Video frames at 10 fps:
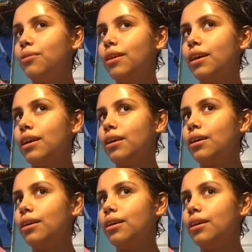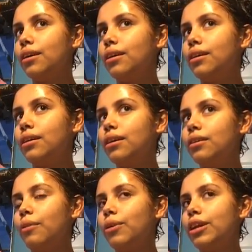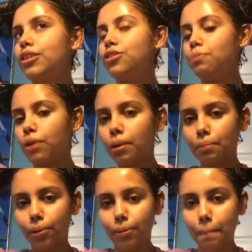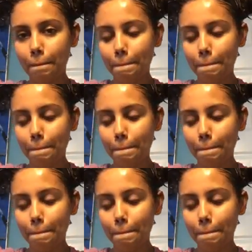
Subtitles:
I wanted to do purple.